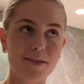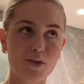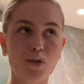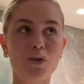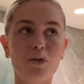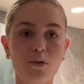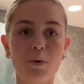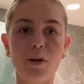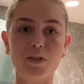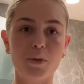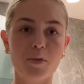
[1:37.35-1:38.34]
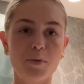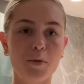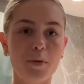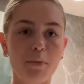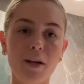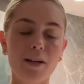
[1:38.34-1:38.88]

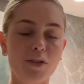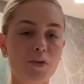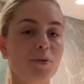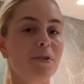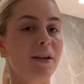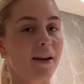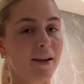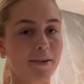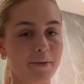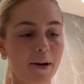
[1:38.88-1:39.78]
between Monday and Tuesday night.